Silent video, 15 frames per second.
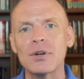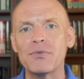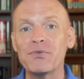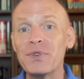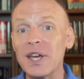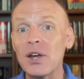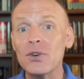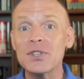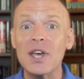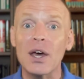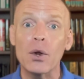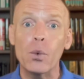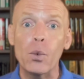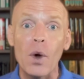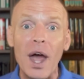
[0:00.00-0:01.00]
figures out a
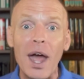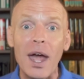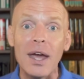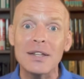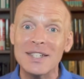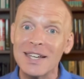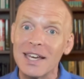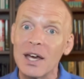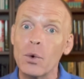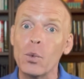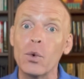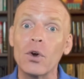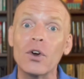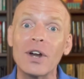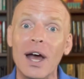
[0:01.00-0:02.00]
way to get
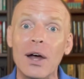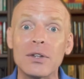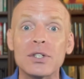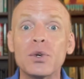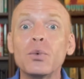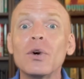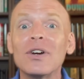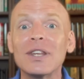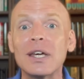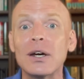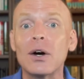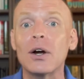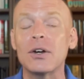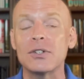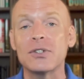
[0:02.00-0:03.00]
word out to where they
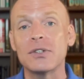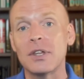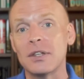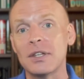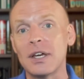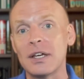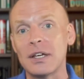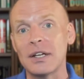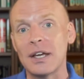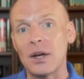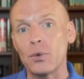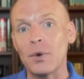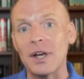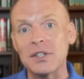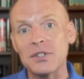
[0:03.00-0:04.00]
are so that they can get
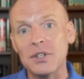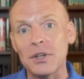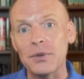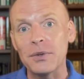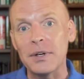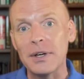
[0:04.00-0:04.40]
rescued.